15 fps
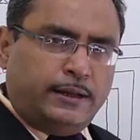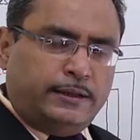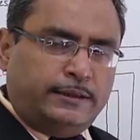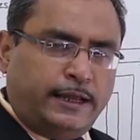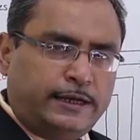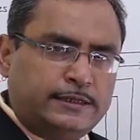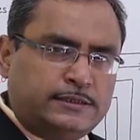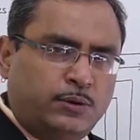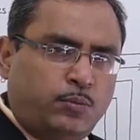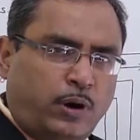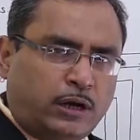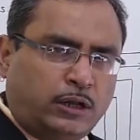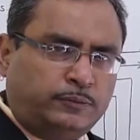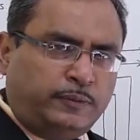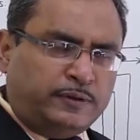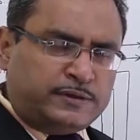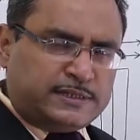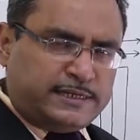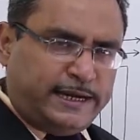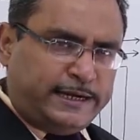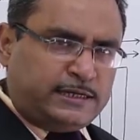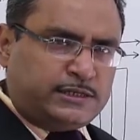That is the one of the
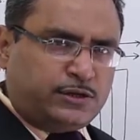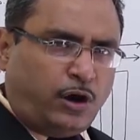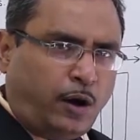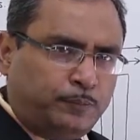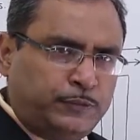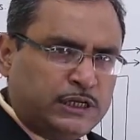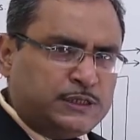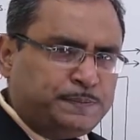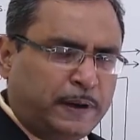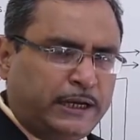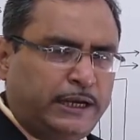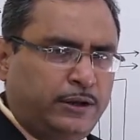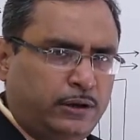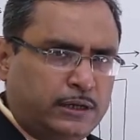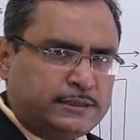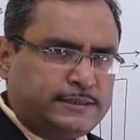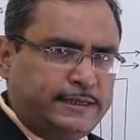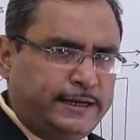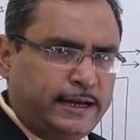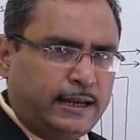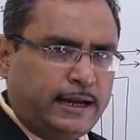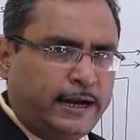states of this particular
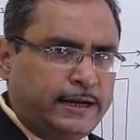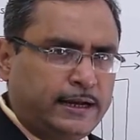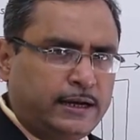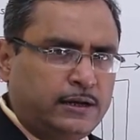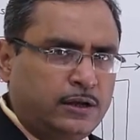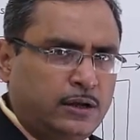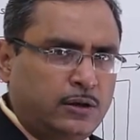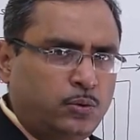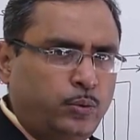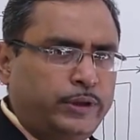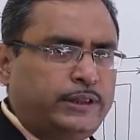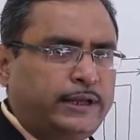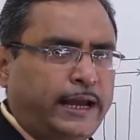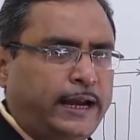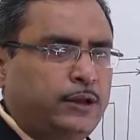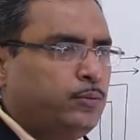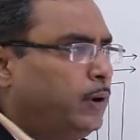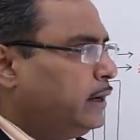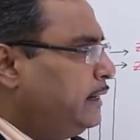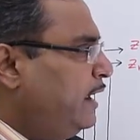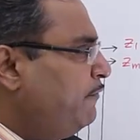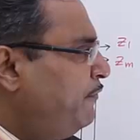serial adder with carry
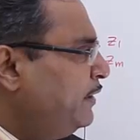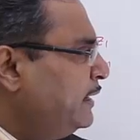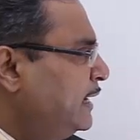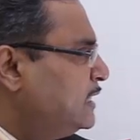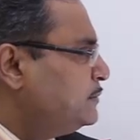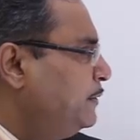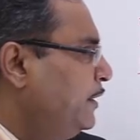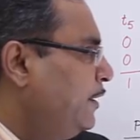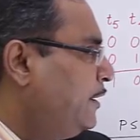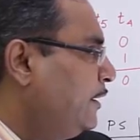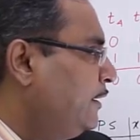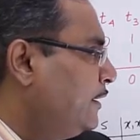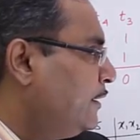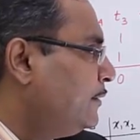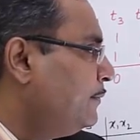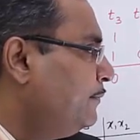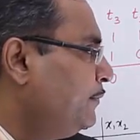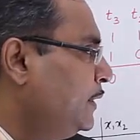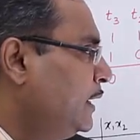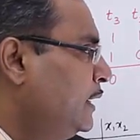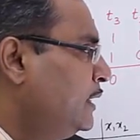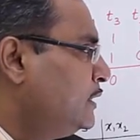1. Everything has been written here.
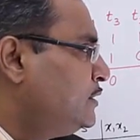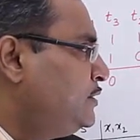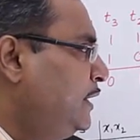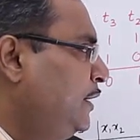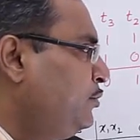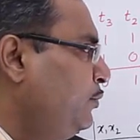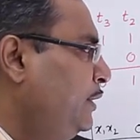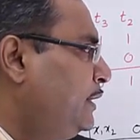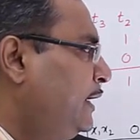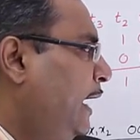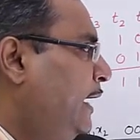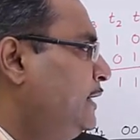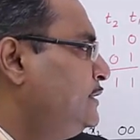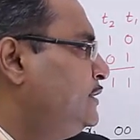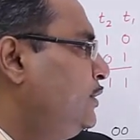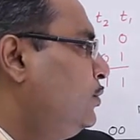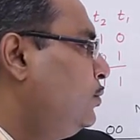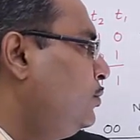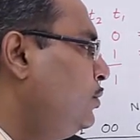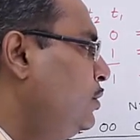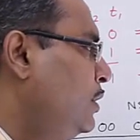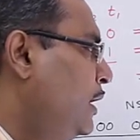State with carry
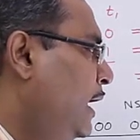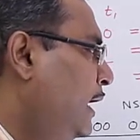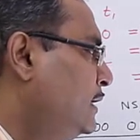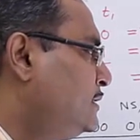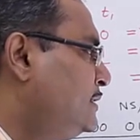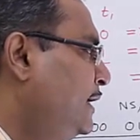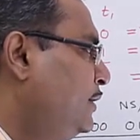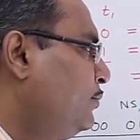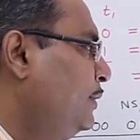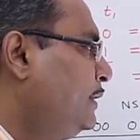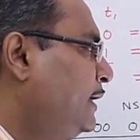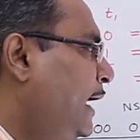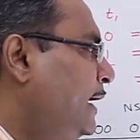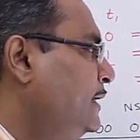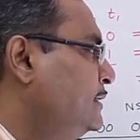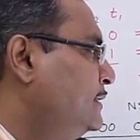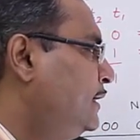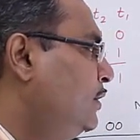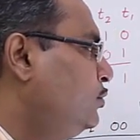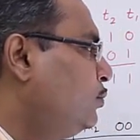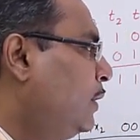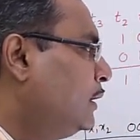0 and state with carry is
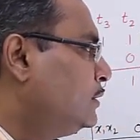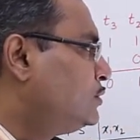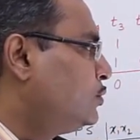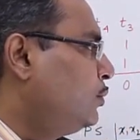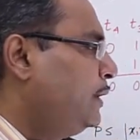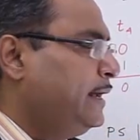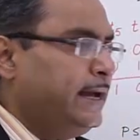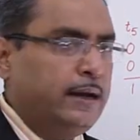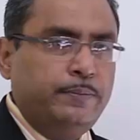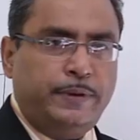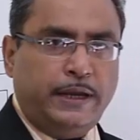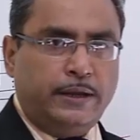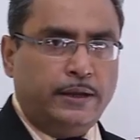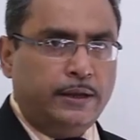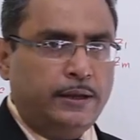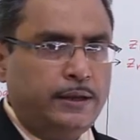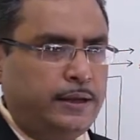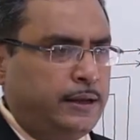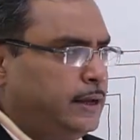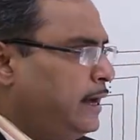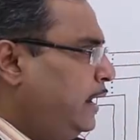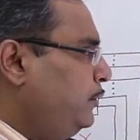equal to 1. So, A and B.
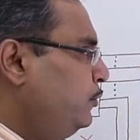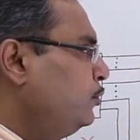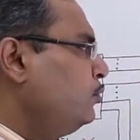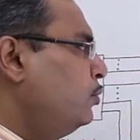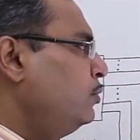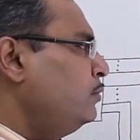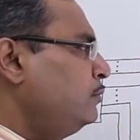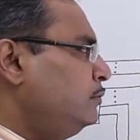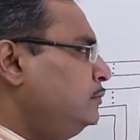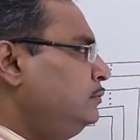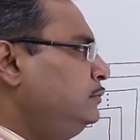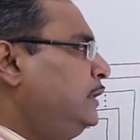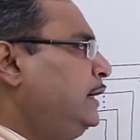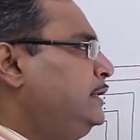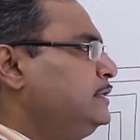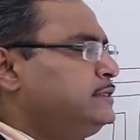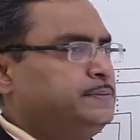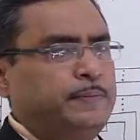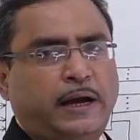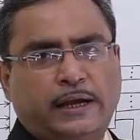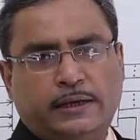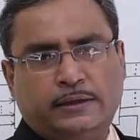And you know that is
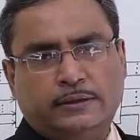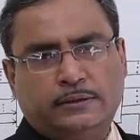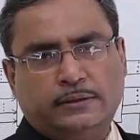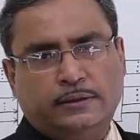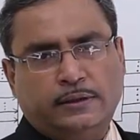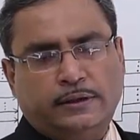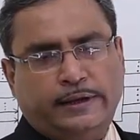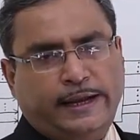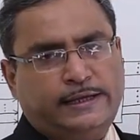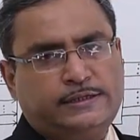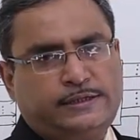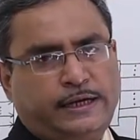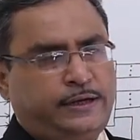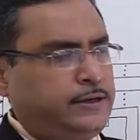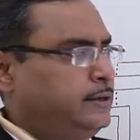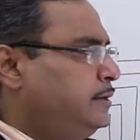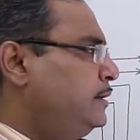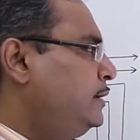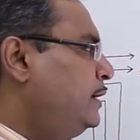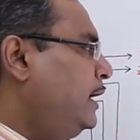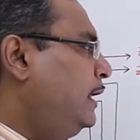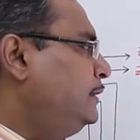my next state
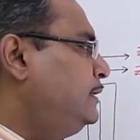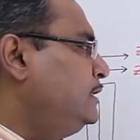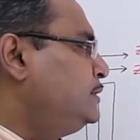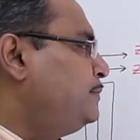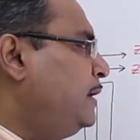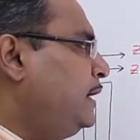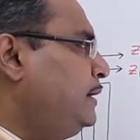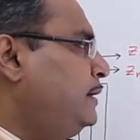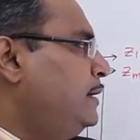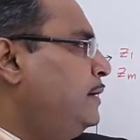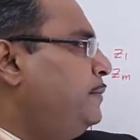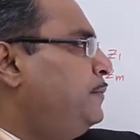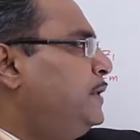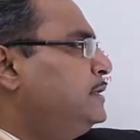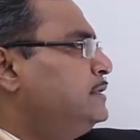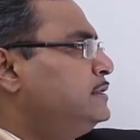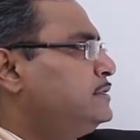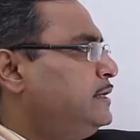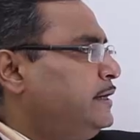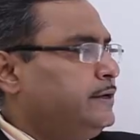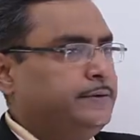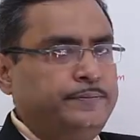and this is my present
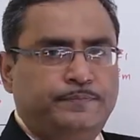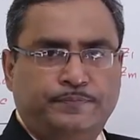state.